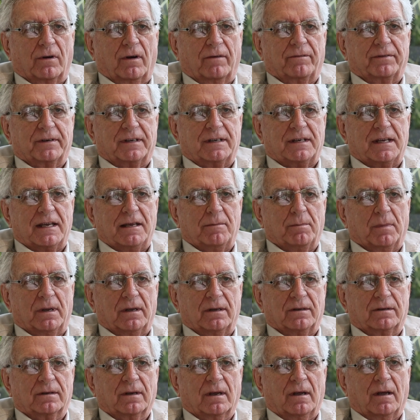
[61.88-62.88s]
of a team
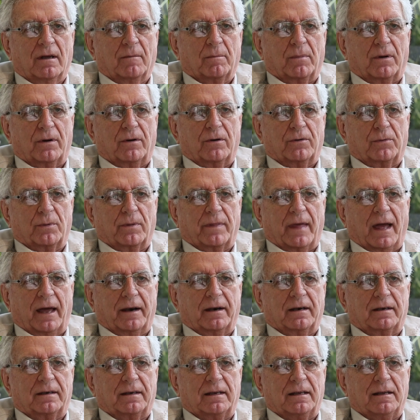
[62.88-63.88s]
is. Because
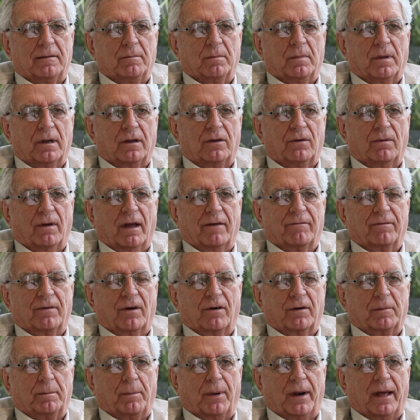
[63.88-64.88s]
without a team, you haven't
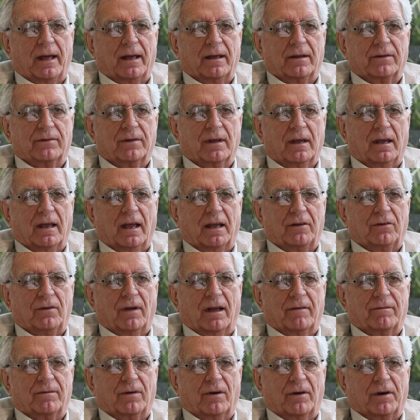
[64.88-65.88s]
got players and you
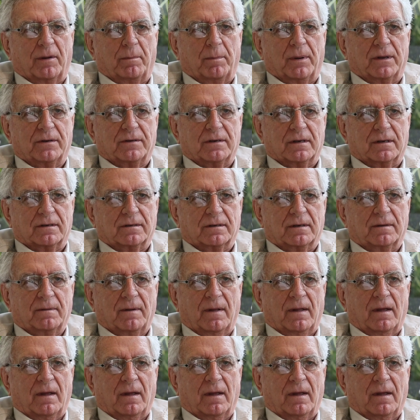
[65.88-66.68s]
haven't got a business.